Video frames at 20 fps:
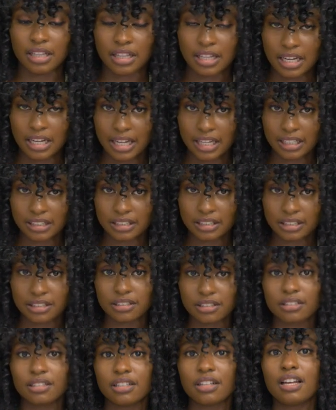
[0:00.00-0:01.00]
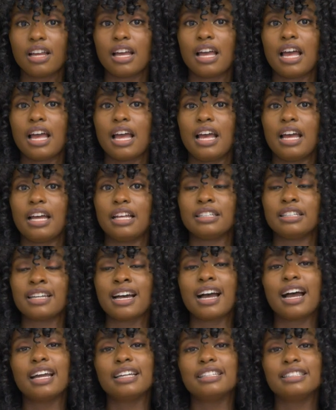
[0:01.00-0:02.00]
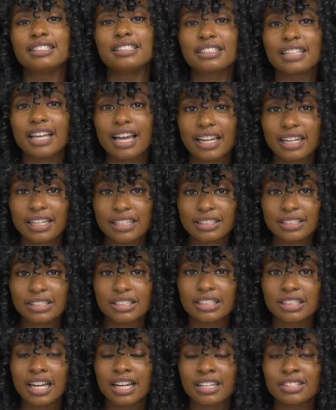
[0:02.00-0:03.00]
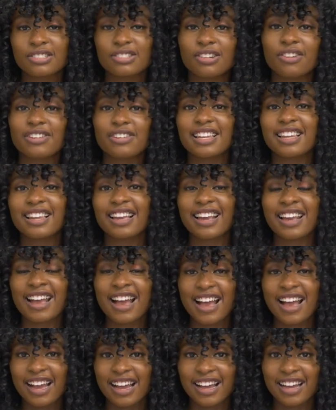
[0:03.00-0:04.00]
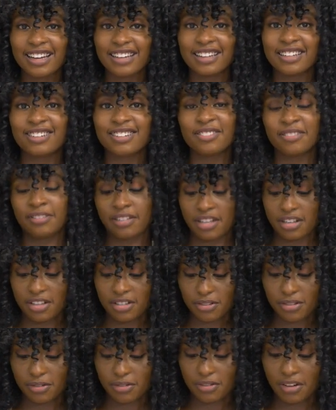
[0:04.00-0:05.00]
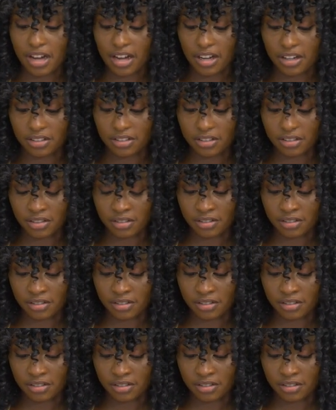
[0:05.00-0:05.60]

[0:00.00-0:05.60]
that. And I decided to start drawing like her. So I'd